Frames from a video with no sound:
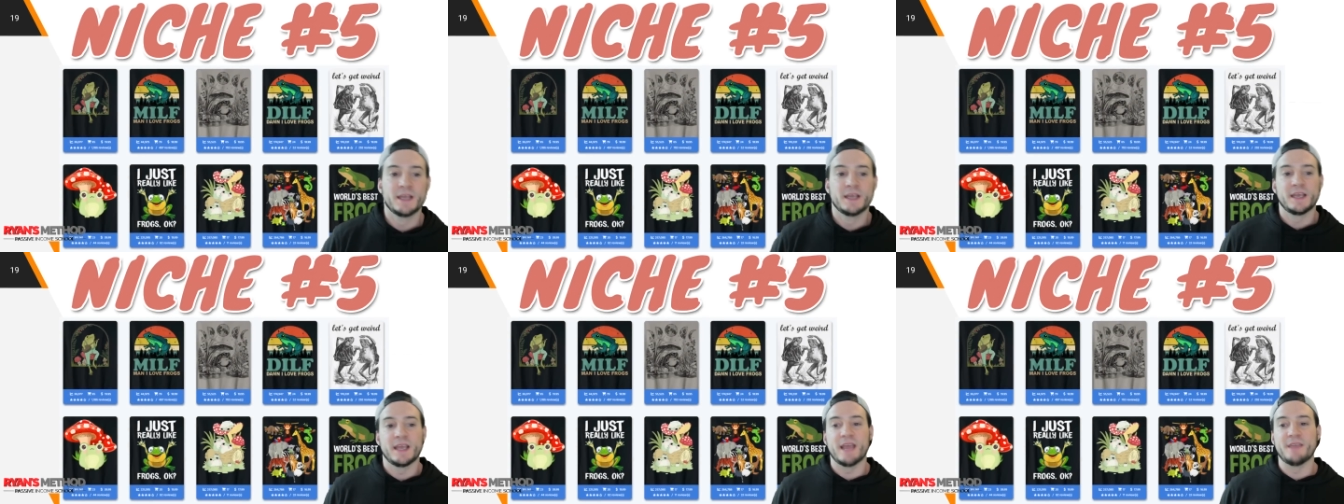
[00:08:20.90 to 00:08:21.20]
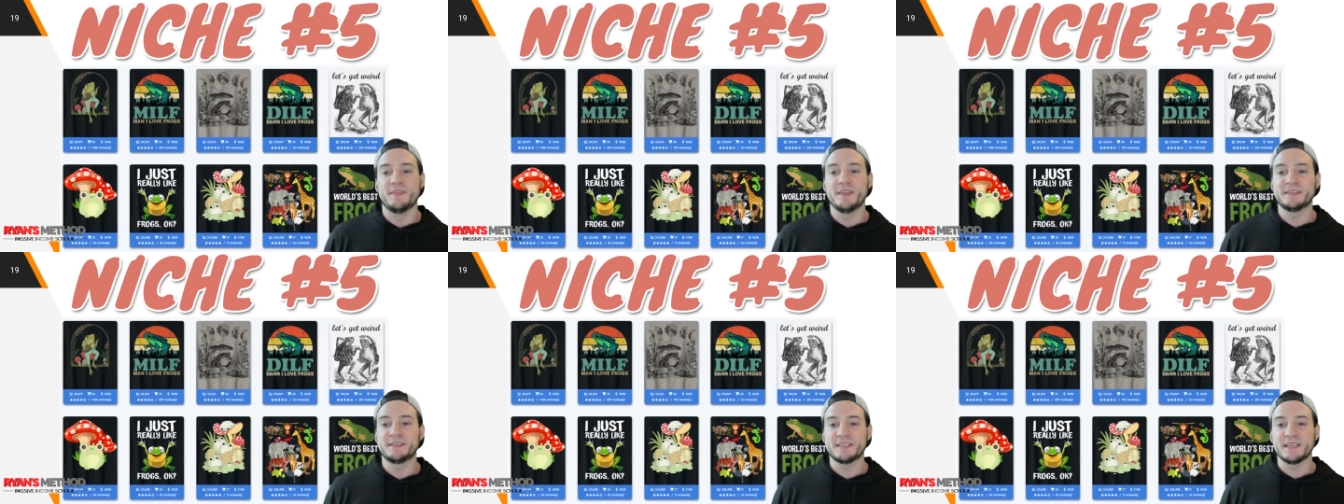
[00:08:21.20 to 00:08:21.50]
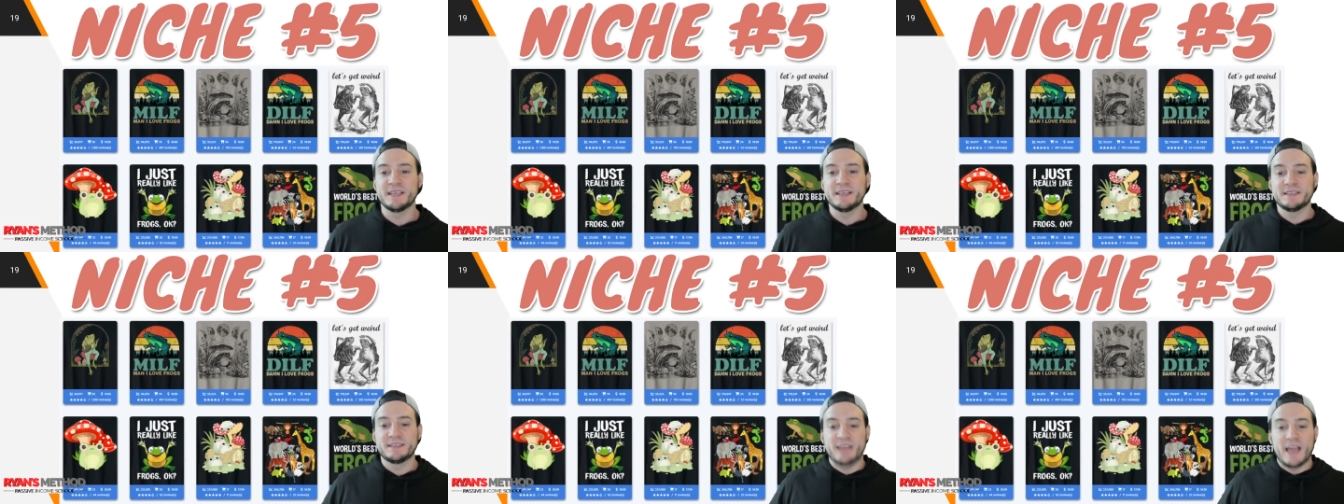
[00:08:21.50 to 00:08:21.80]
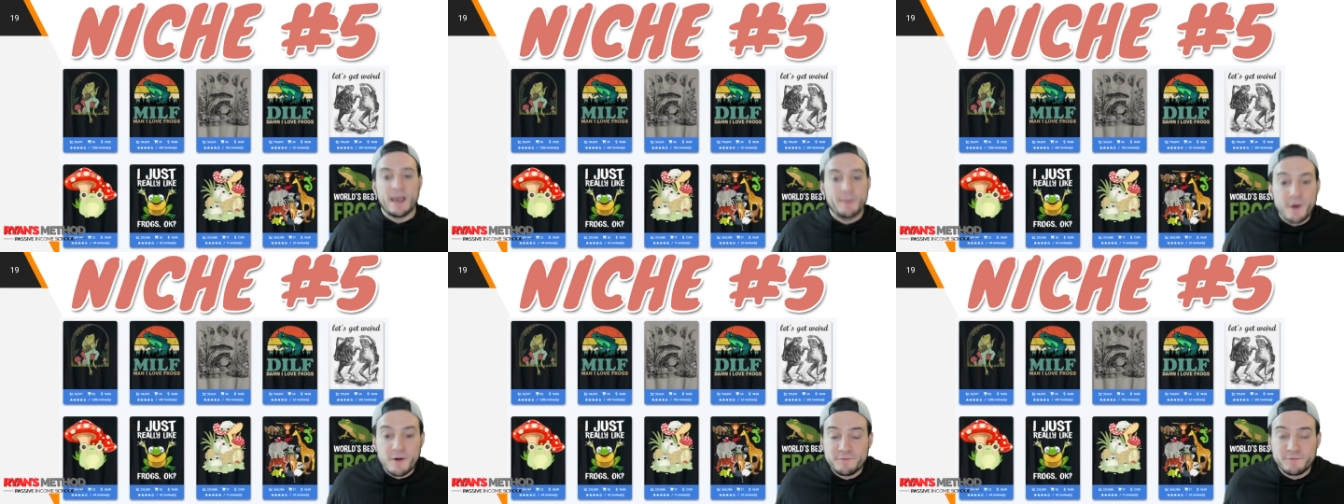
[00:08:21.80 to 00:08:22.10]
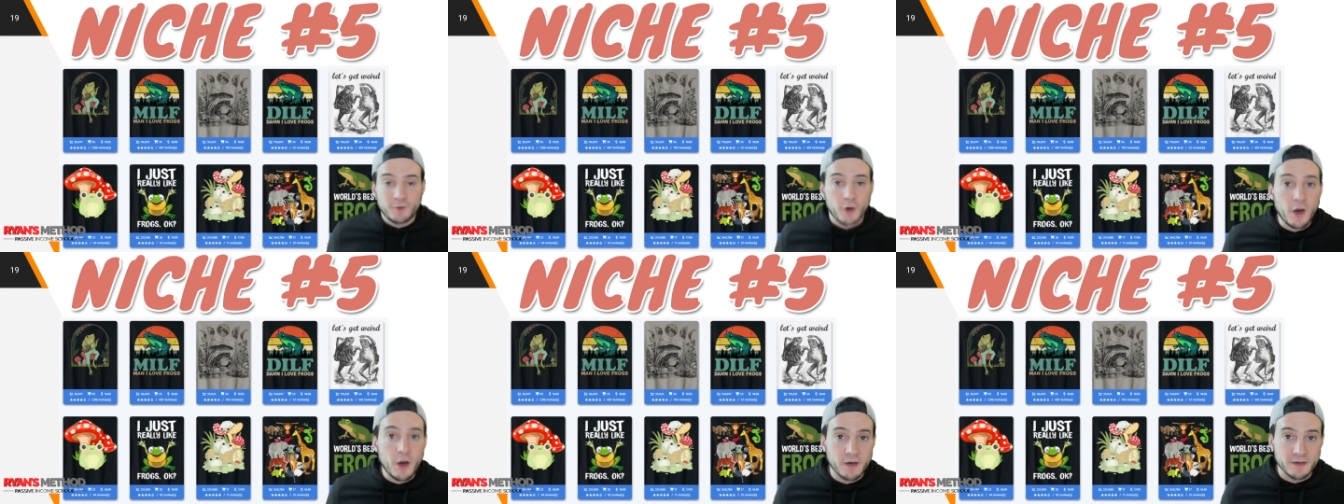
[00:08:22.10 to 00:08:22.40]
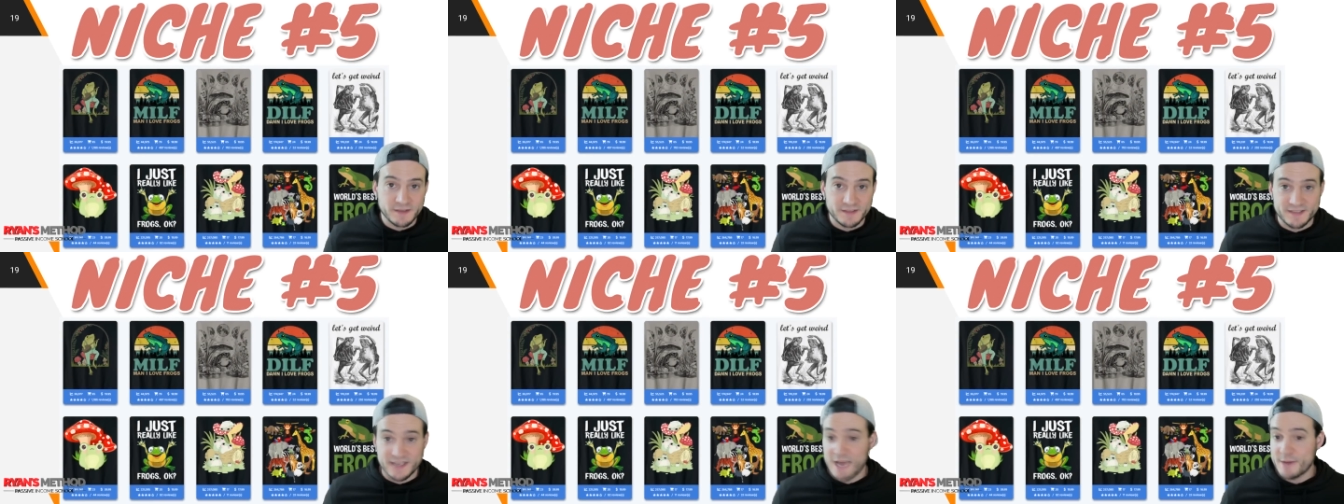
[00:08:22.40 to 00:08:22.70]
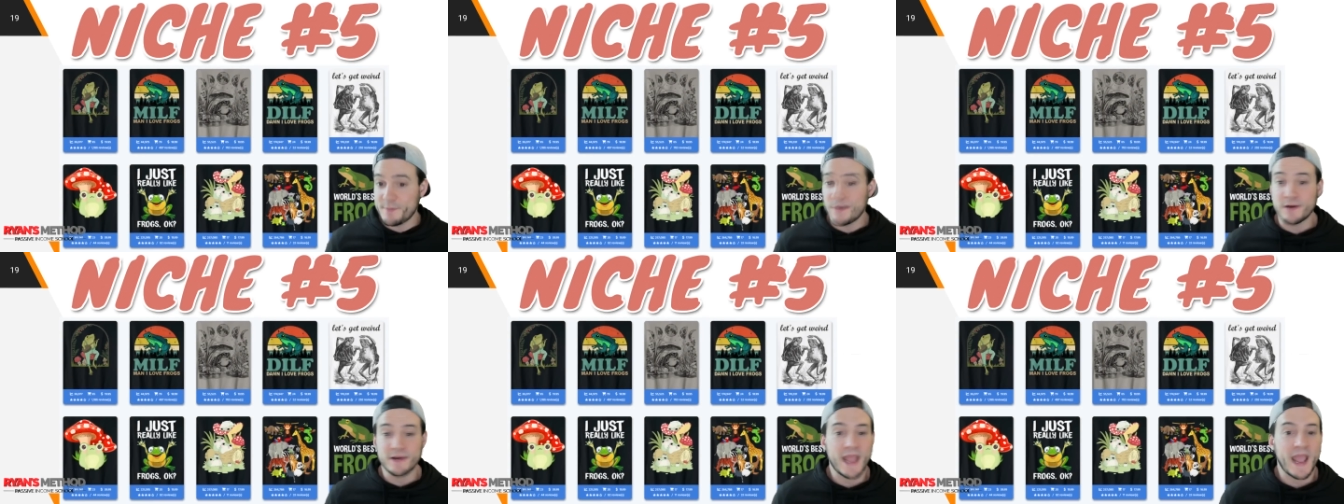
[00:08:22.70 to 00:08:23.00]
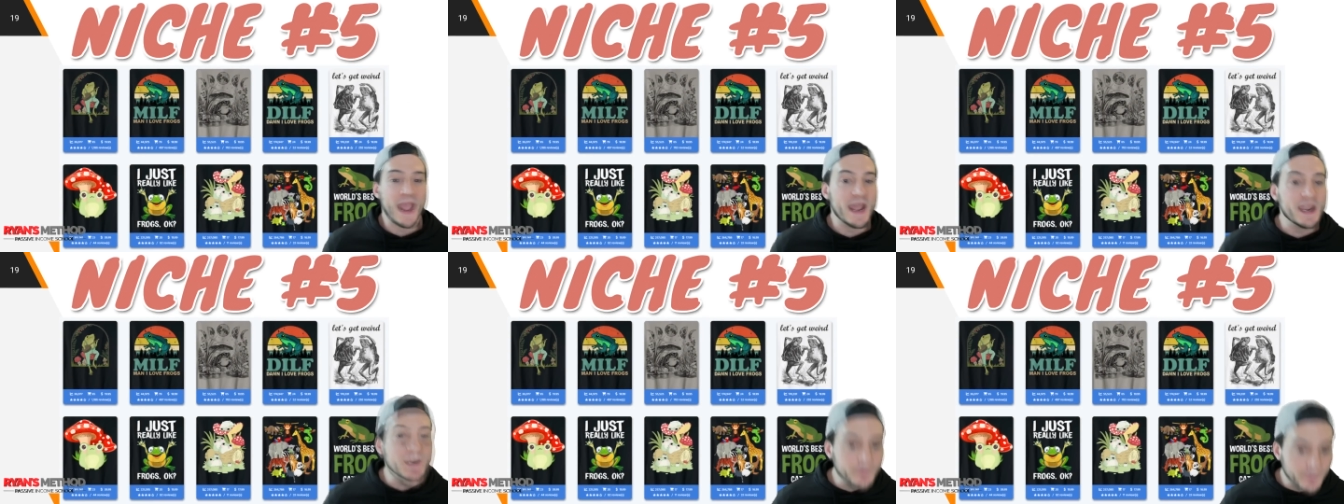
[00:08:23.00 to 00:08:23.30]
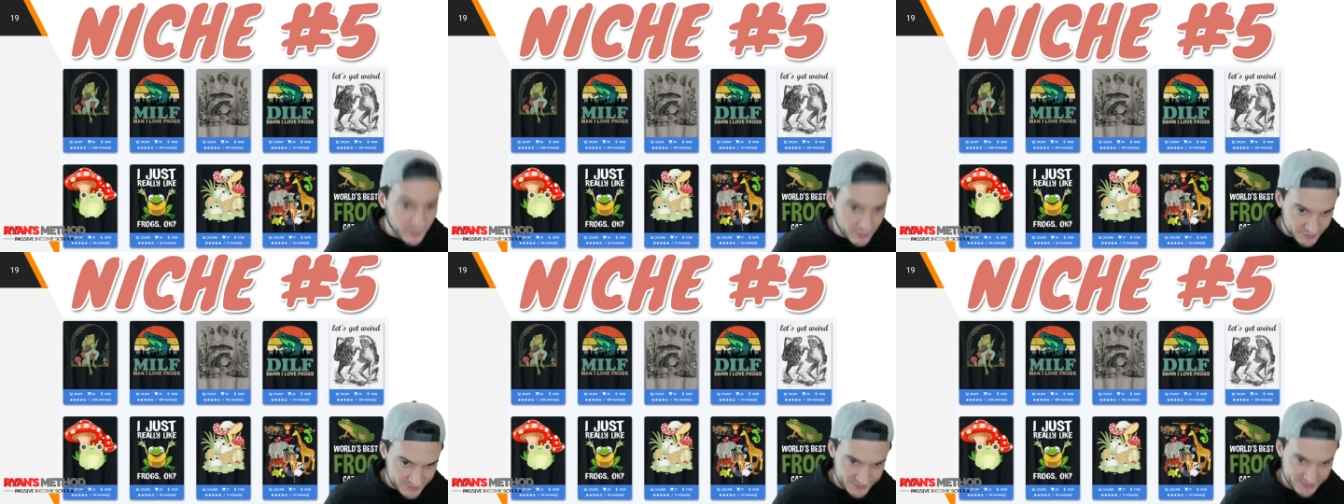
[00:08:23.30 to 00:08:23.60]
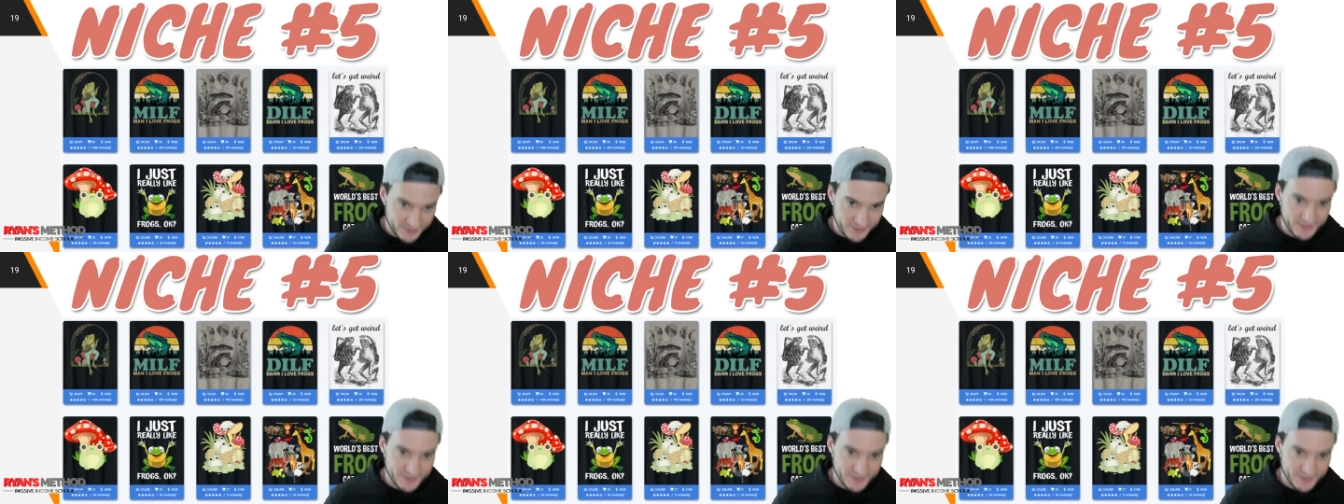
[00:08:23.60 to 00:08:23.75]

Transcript: and this is how about frogs? How about animals?